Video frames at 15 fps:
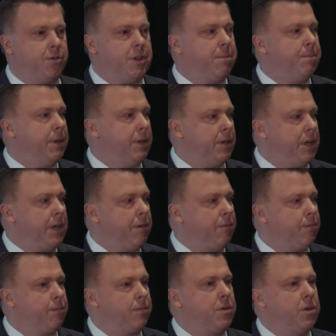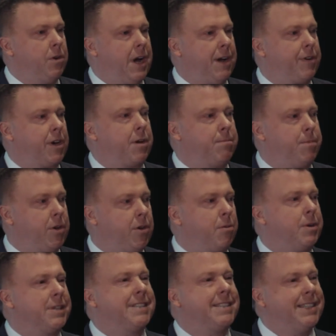the ability to have a
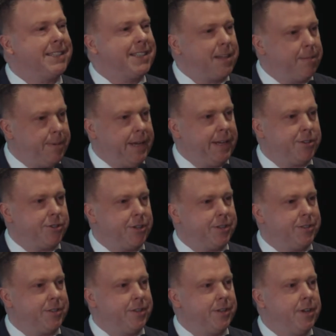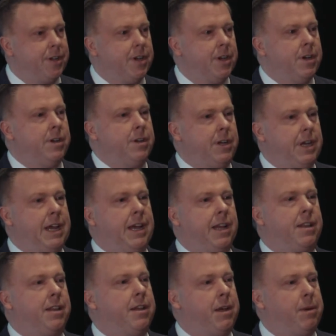computer assist the patient
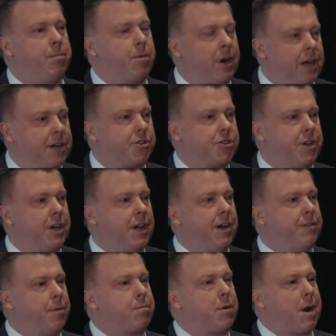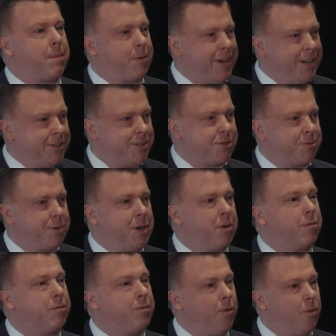in the production of a proper history or
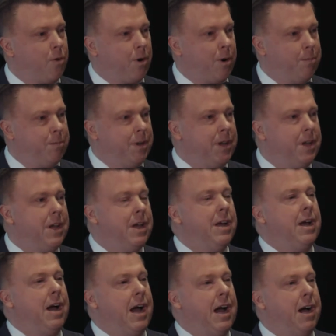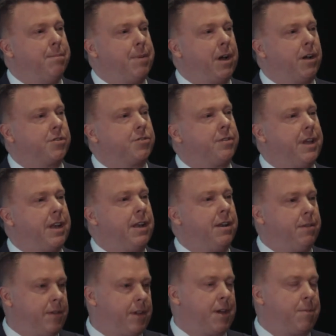form, but also then
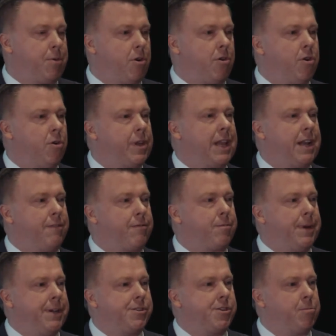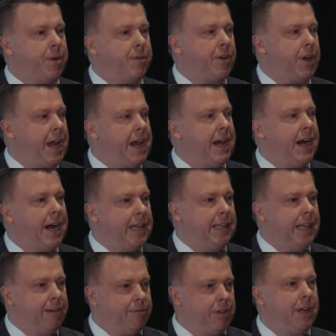the computer knowing that information, we have an AI
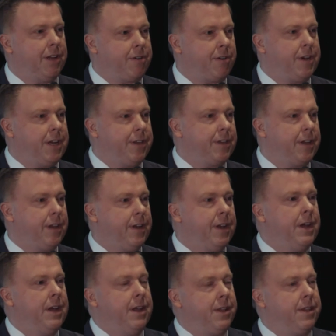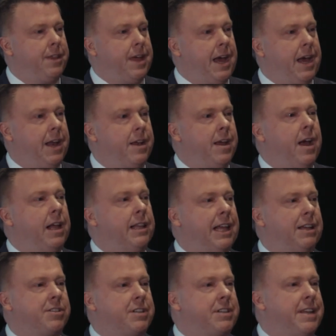level underneath it that
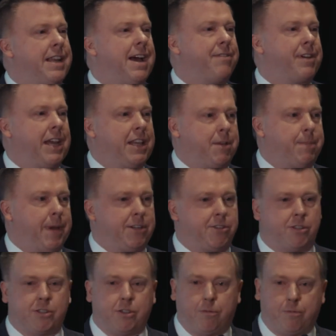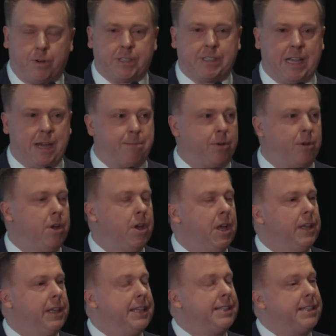allows it to navigate the patient. So for example,
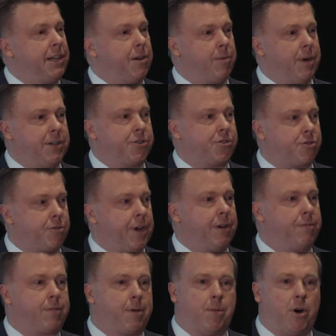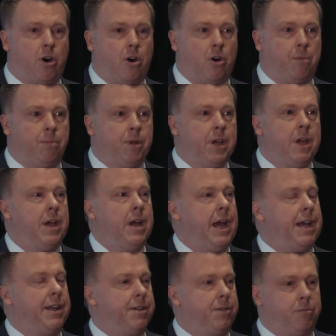let's say you're registering from home,
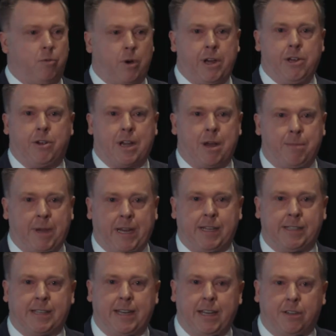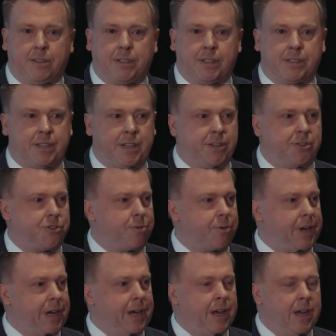and why are you coming in? Is it illness,
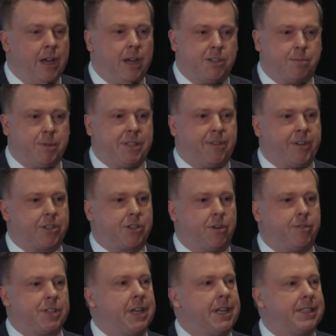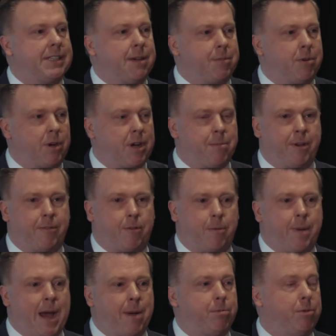injury, specific service? And they say, I'm coming in for a
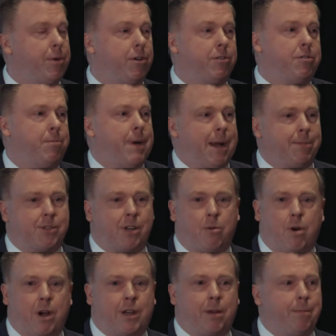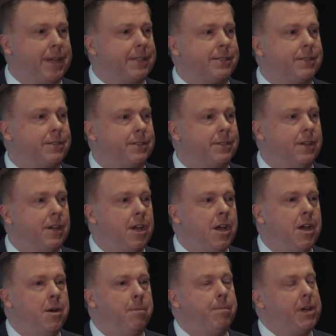PAP. Well, we don't do PAPs on a walk-in basis.
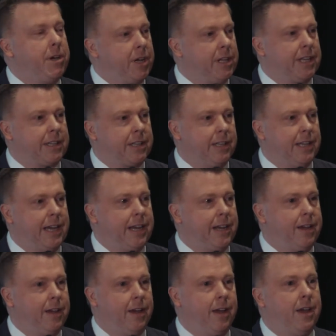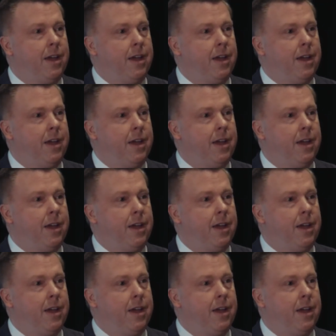But you can click the link,